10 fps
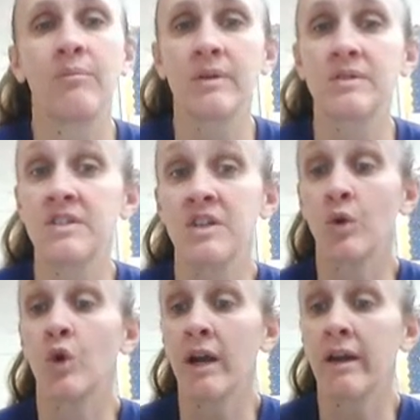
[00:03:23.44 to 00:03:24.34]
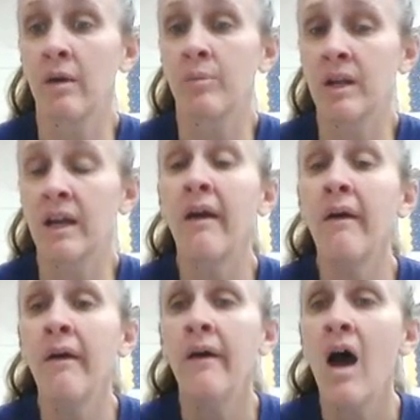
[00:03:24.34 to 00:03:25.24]
built his own grain company.
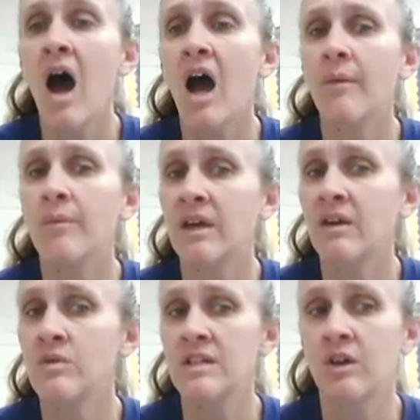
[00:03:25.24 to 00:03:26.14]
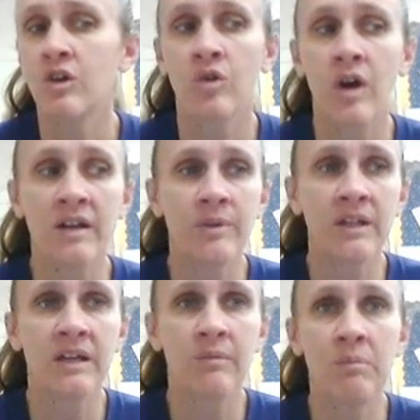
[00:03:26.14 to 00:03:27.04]
He was
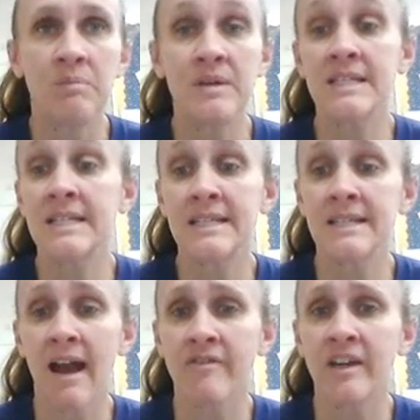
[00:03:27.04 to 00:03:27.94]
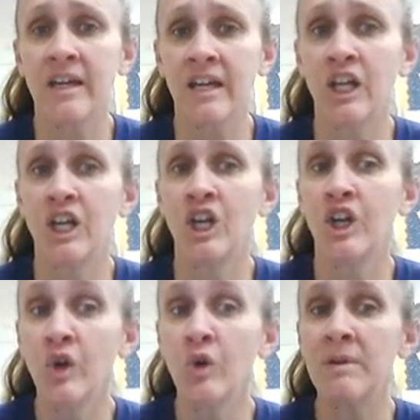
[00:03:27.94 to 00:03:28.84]
incredibly business savvy. He
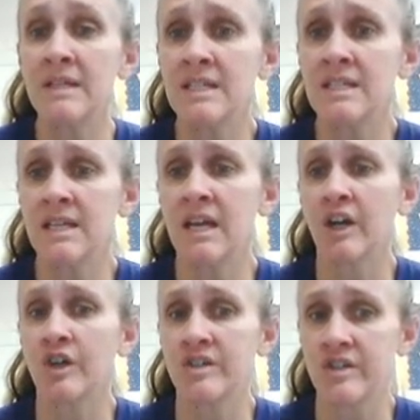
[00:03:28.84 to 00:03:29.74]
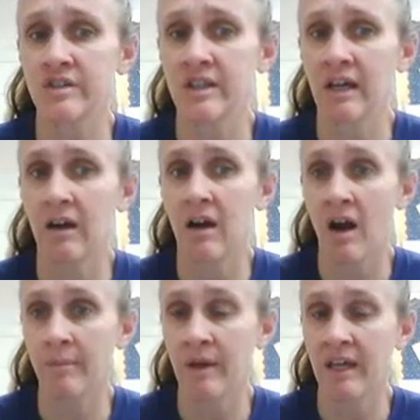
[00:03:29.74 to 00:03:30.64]
knew business. He understood the
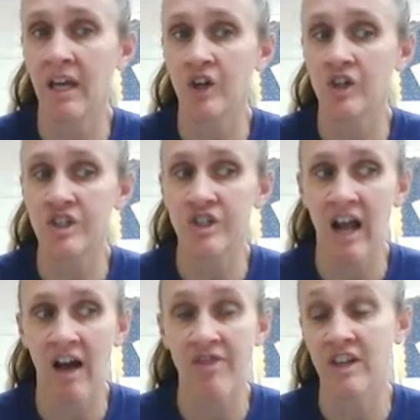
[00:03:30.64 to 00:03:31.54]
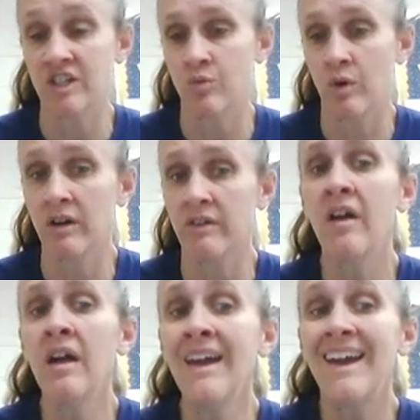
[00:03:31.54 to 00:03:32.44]
economy. He understood how things worked,
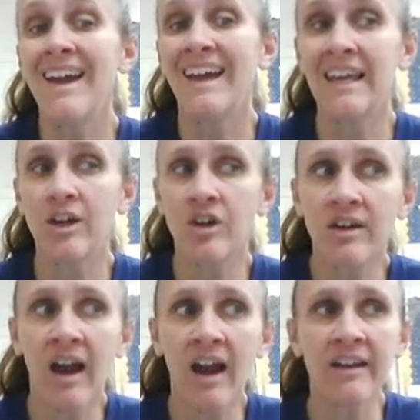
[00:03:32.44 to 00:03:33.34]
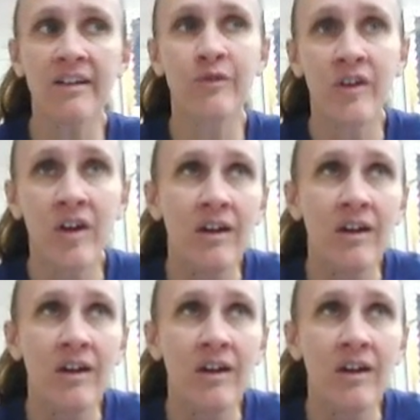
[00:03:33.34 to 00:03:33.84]
and he could kind of